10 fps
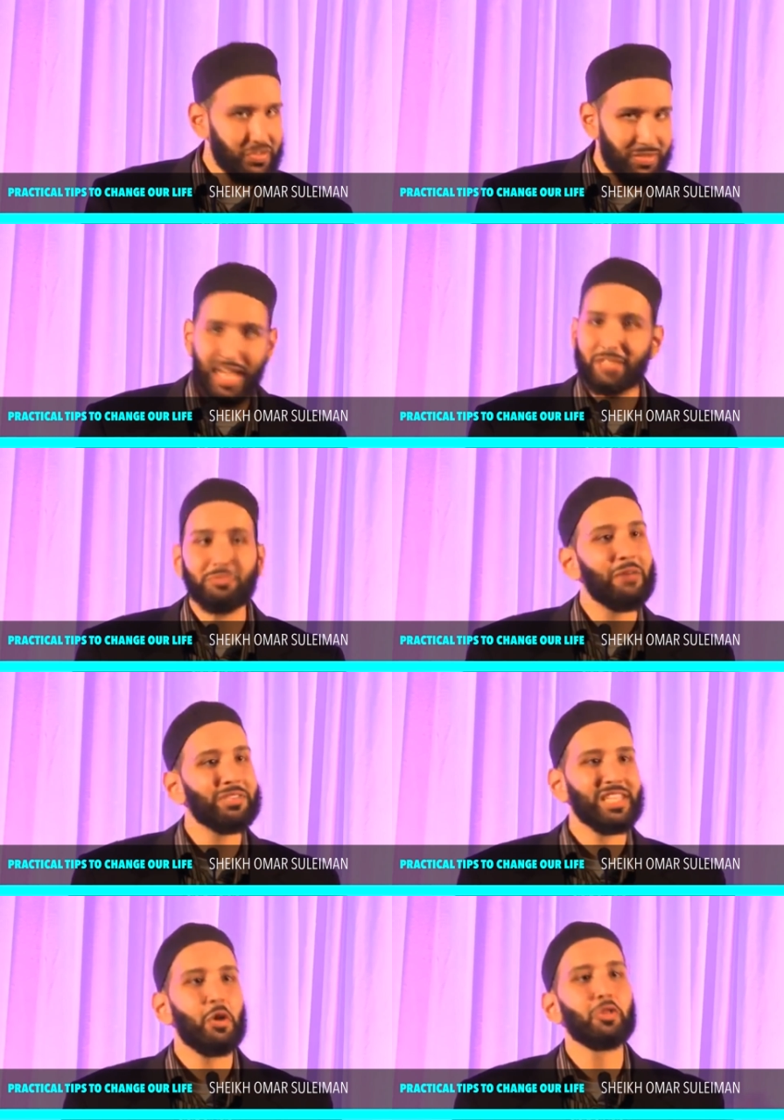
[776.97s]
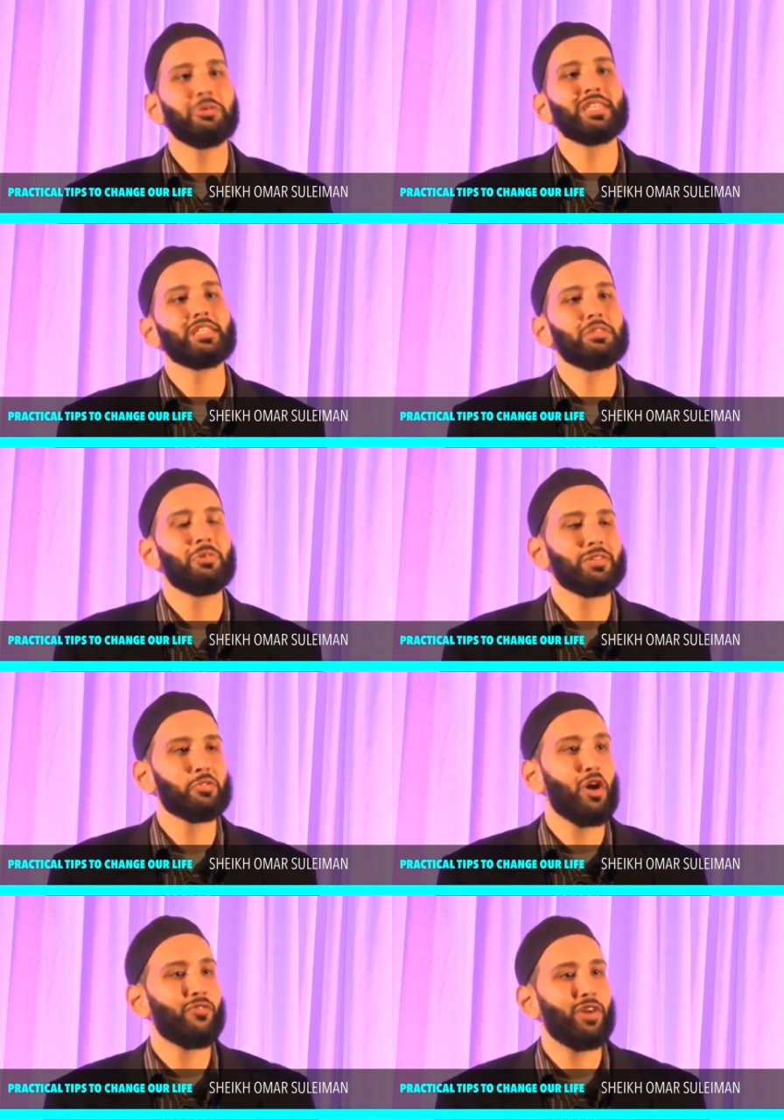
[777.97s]
That's, that was the only reason she wanted to
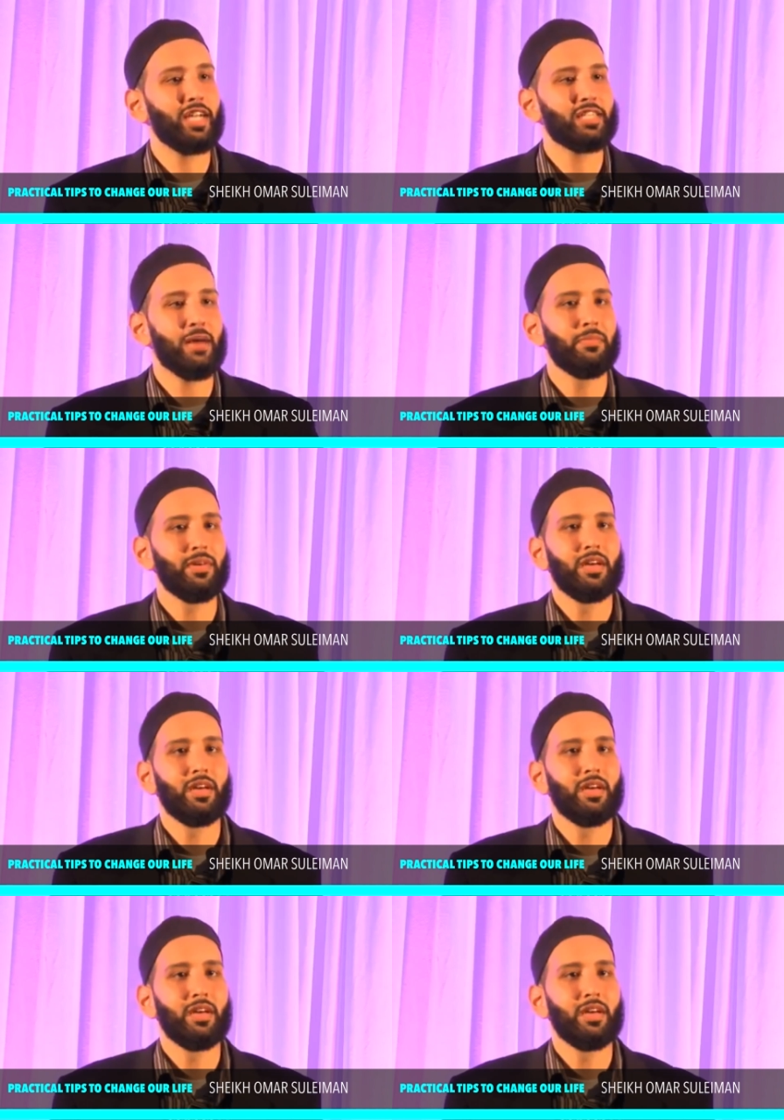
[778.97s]
throw off her hijab.